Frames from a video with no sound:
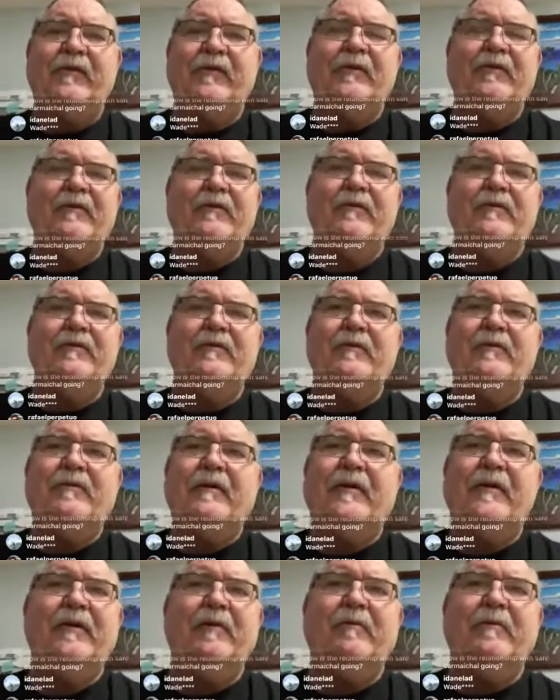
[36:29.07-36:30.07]
don't
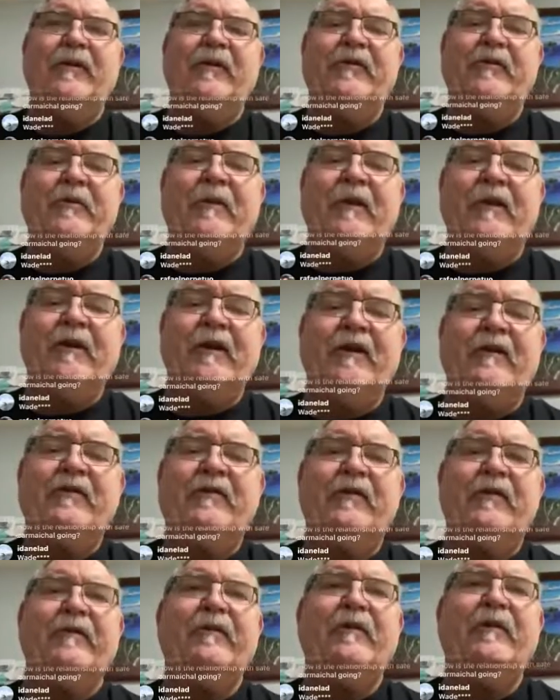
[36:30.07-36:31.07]
fucking bust my
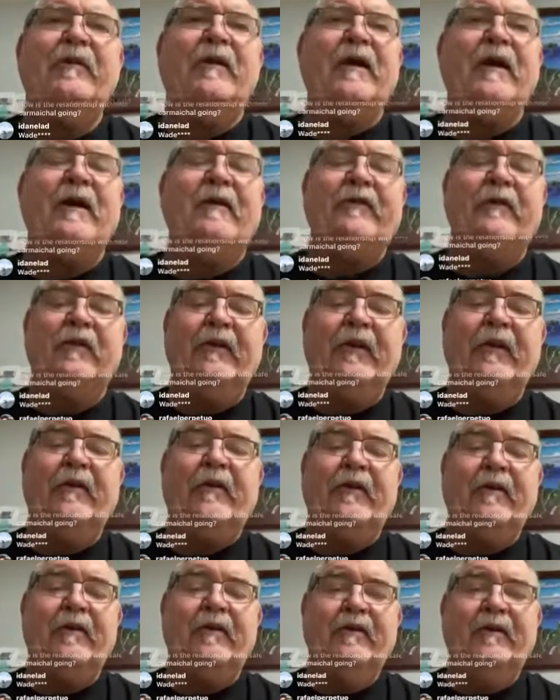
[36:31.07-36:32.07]
nuts over a half a
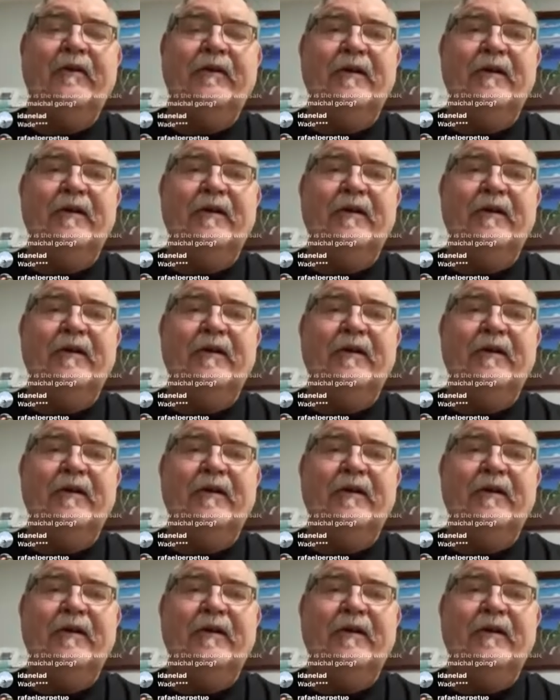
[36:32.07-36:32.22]
liter.